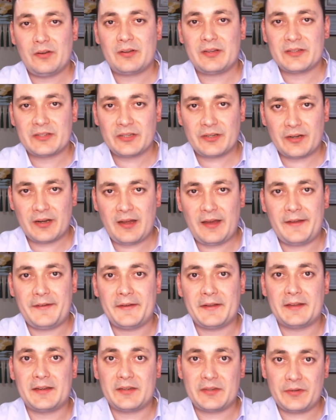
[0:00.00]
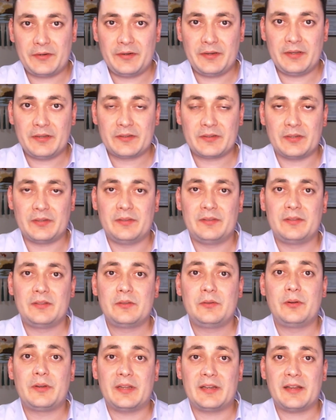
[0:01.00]
consider hiring an attorney
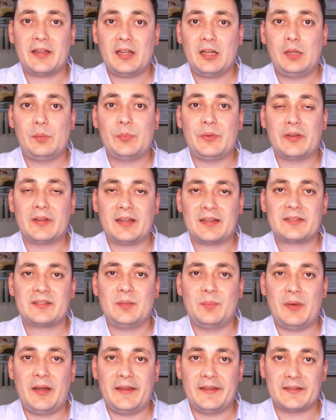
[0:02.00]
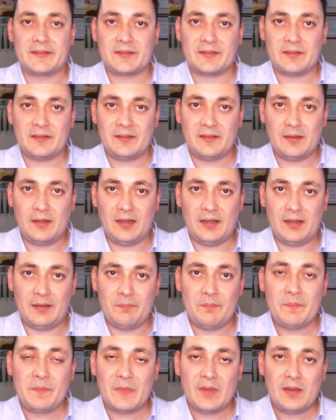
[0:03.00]
who can help you customize
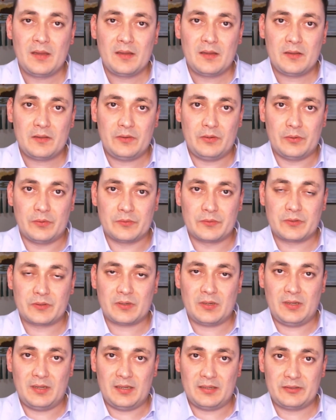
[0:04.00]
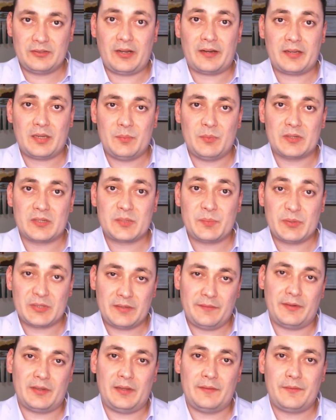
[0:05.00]
those documents
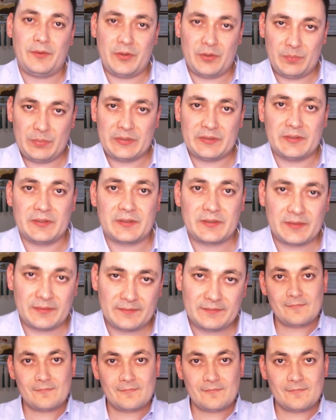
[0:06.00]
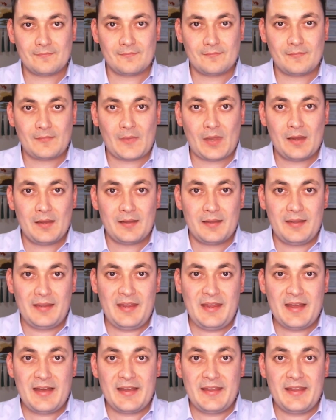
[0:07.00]
specifically for your business.
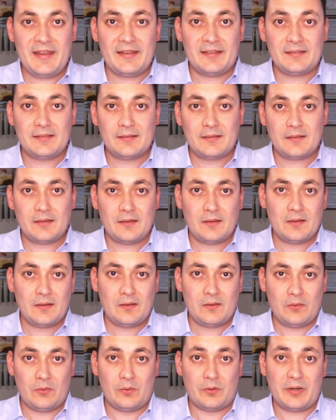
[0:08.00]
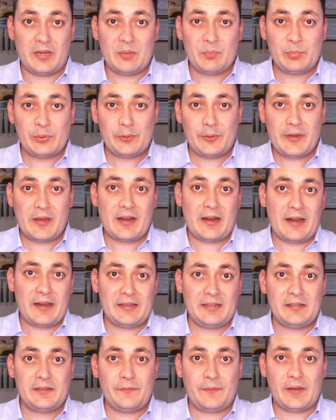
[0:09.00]
EIN, or Employee
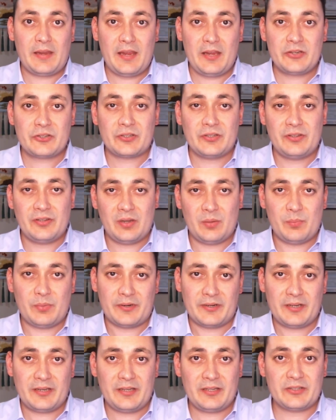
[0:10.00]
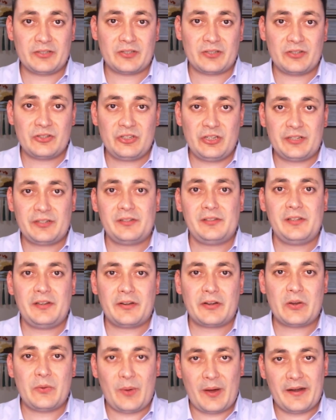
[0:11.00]
Identification Number, is generally
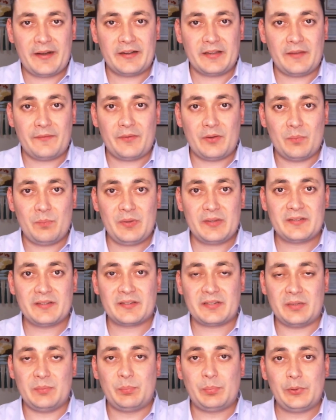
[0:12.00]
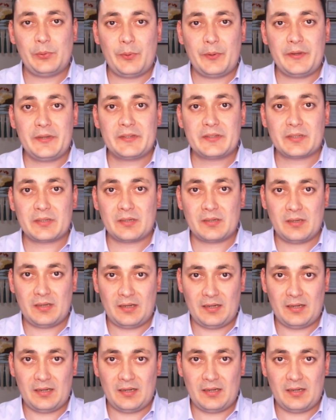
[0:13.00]
required if your business employs